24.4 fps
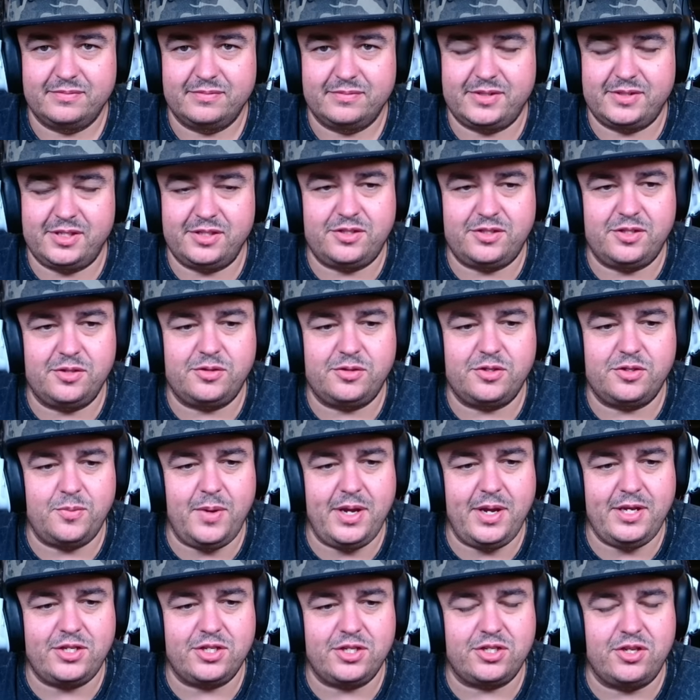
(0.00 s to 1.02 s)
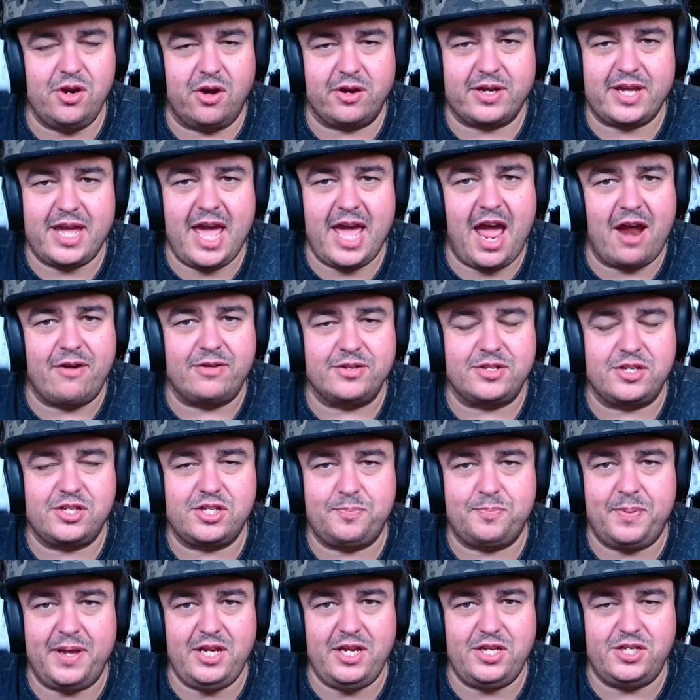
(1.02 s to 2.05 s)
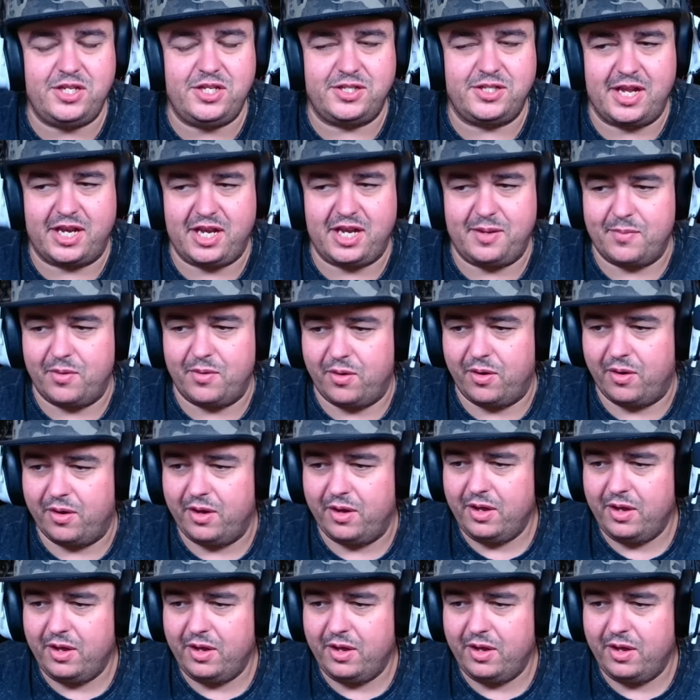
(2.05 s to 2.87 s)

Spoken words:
Do we just not care as a species anymore?